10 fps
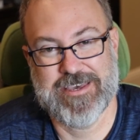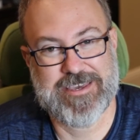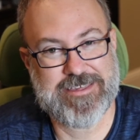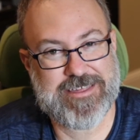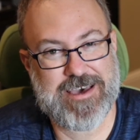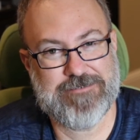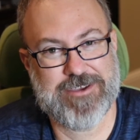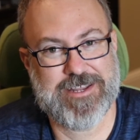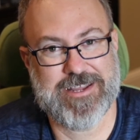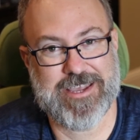He's
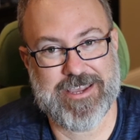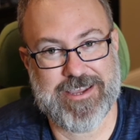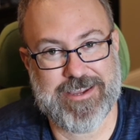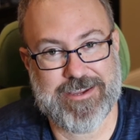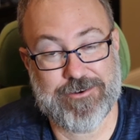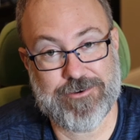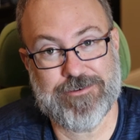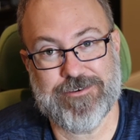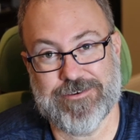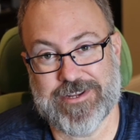having a
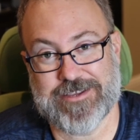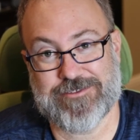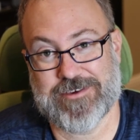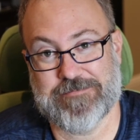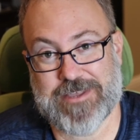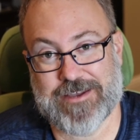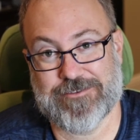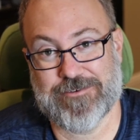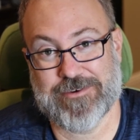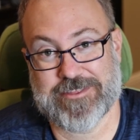new unit shipped
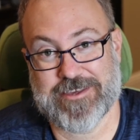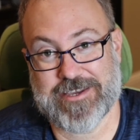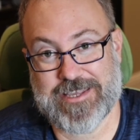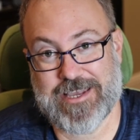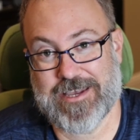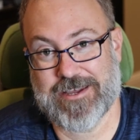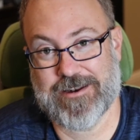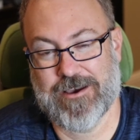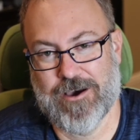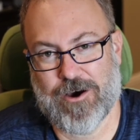out to us
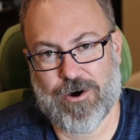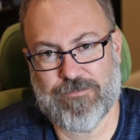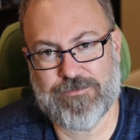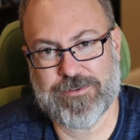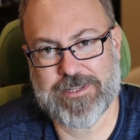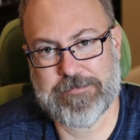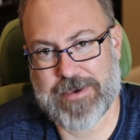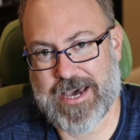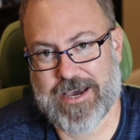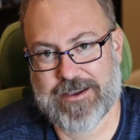again, hopefully
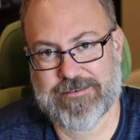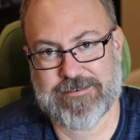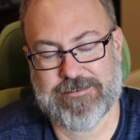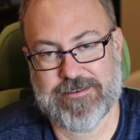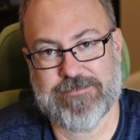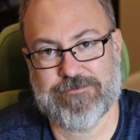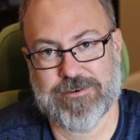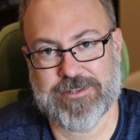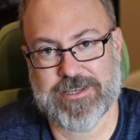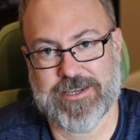packed
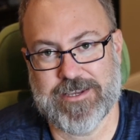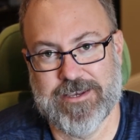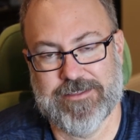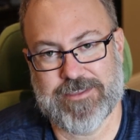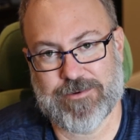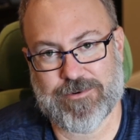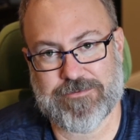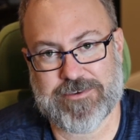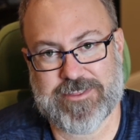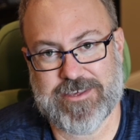differently, that we'll
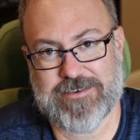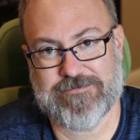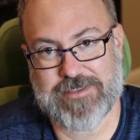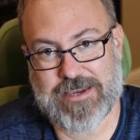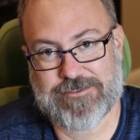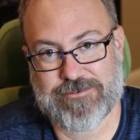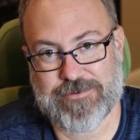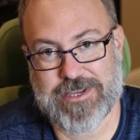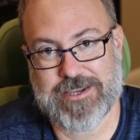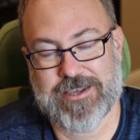receive next
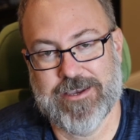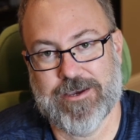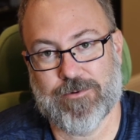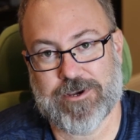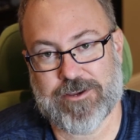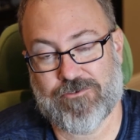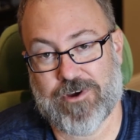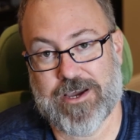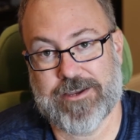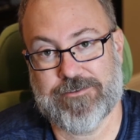week, and we're going to
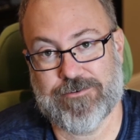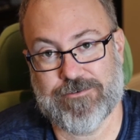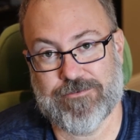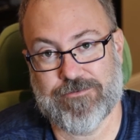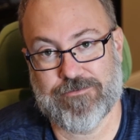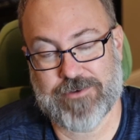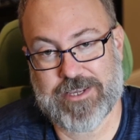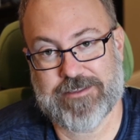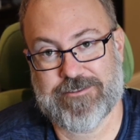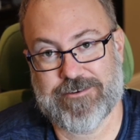try to
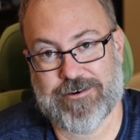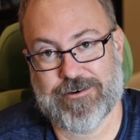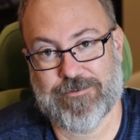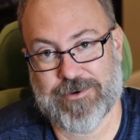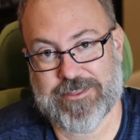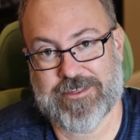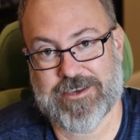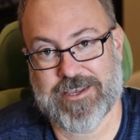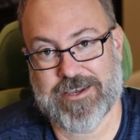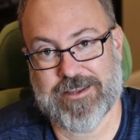reinstall once
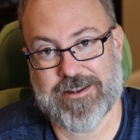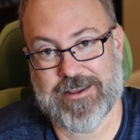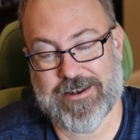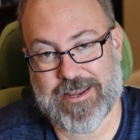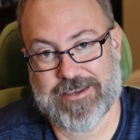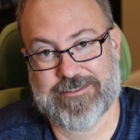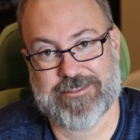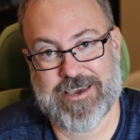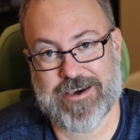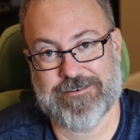again next
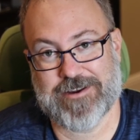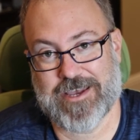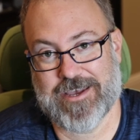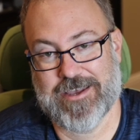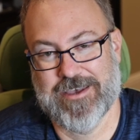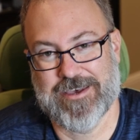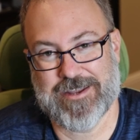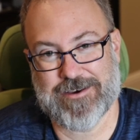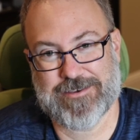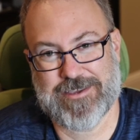Saturday,
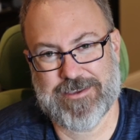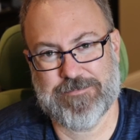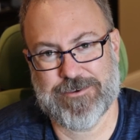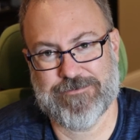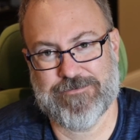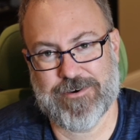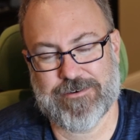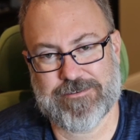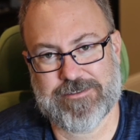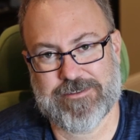and I'll keep you
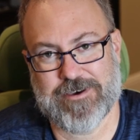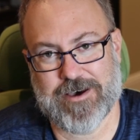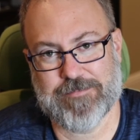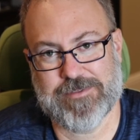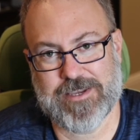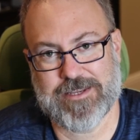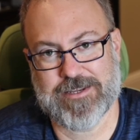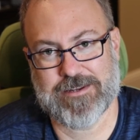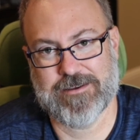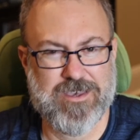folks
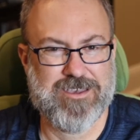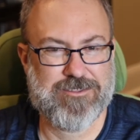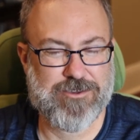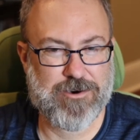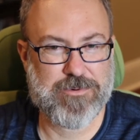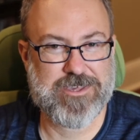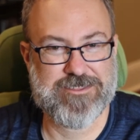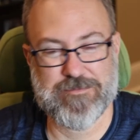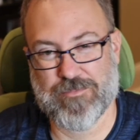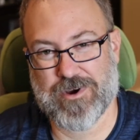updated. It's always a
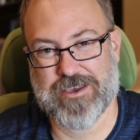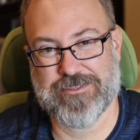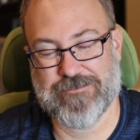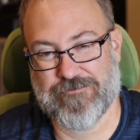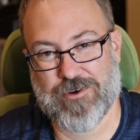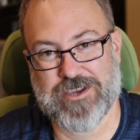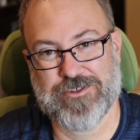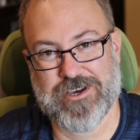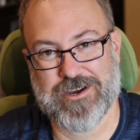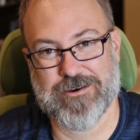breath of fresh
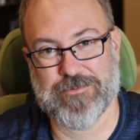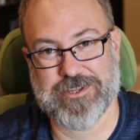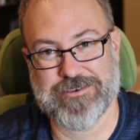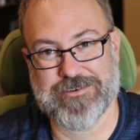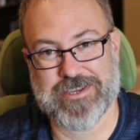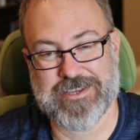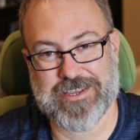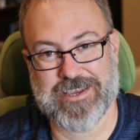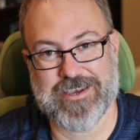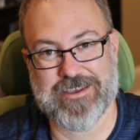air when you can
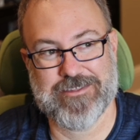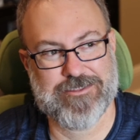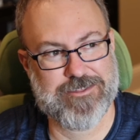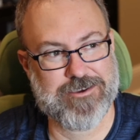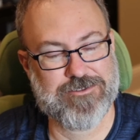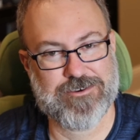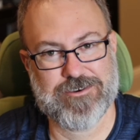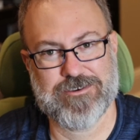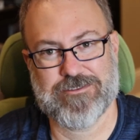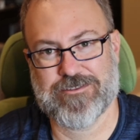get such
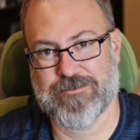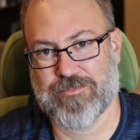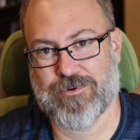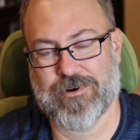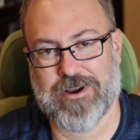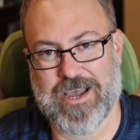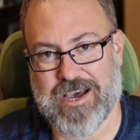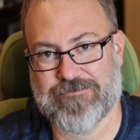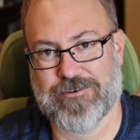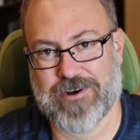good support
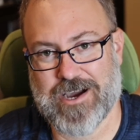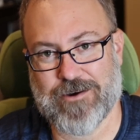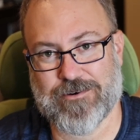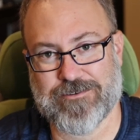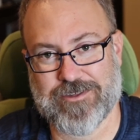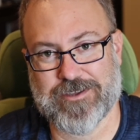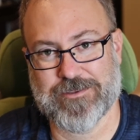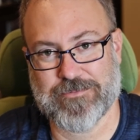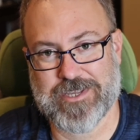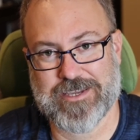after hours on the
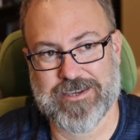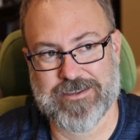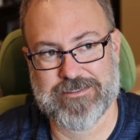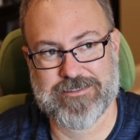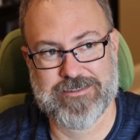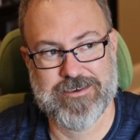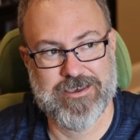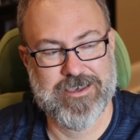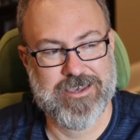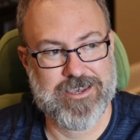weekends.
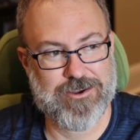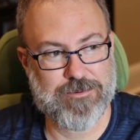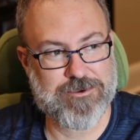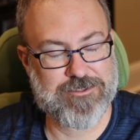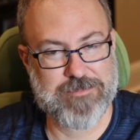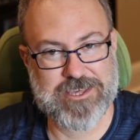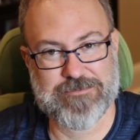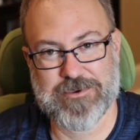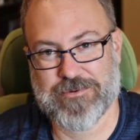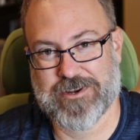It almost makes me
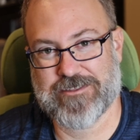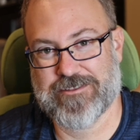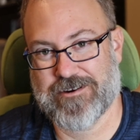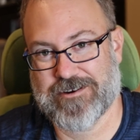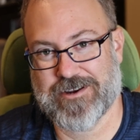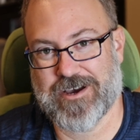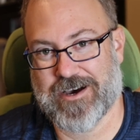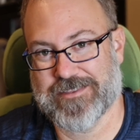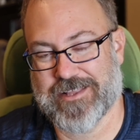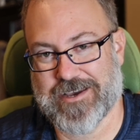want to start an
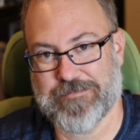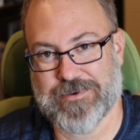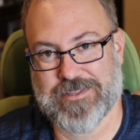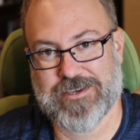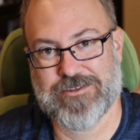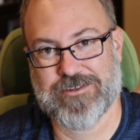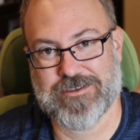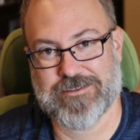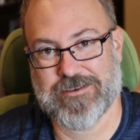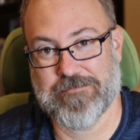online petition
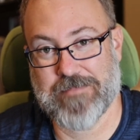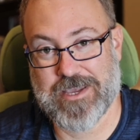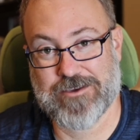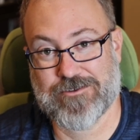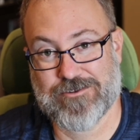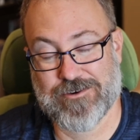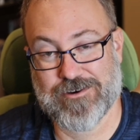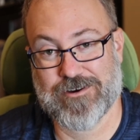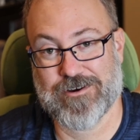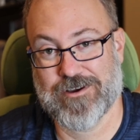to make
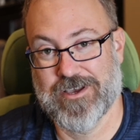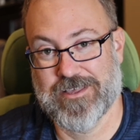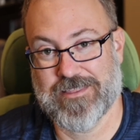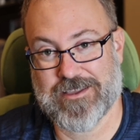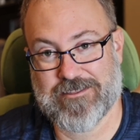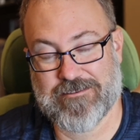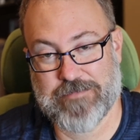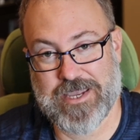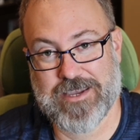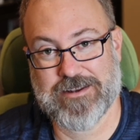sure that
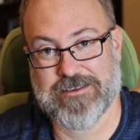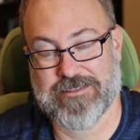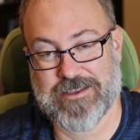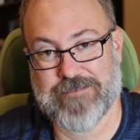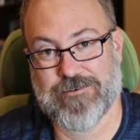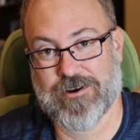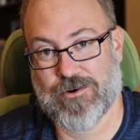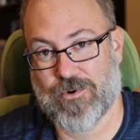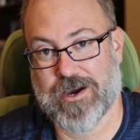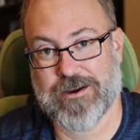Span is never
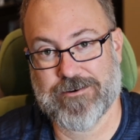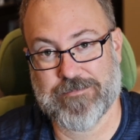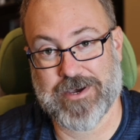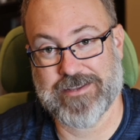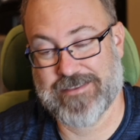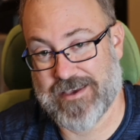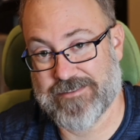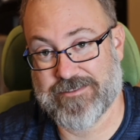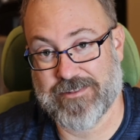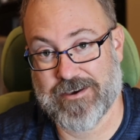acquired by
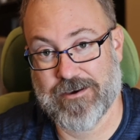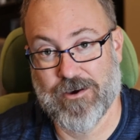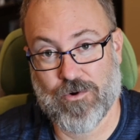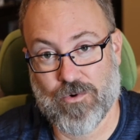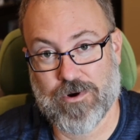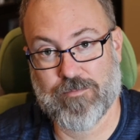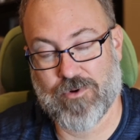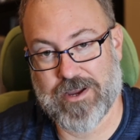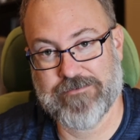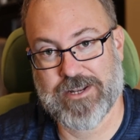Tesla or
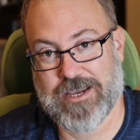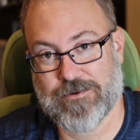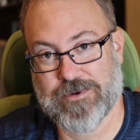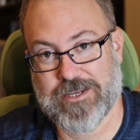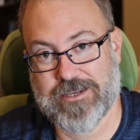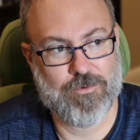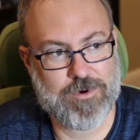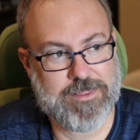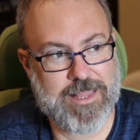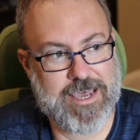private equity.
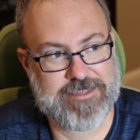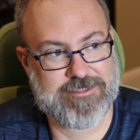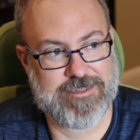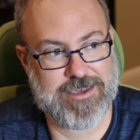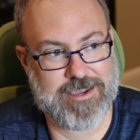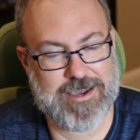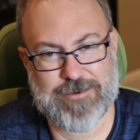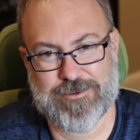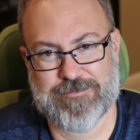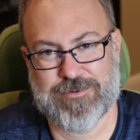One last thing, I
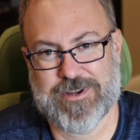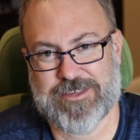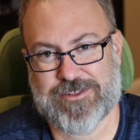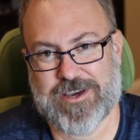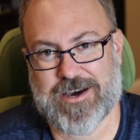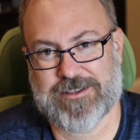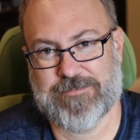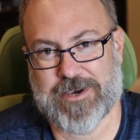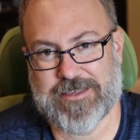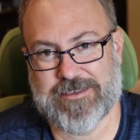was pretty shocked
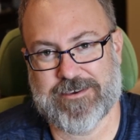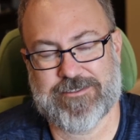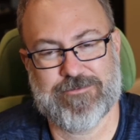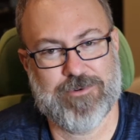by this.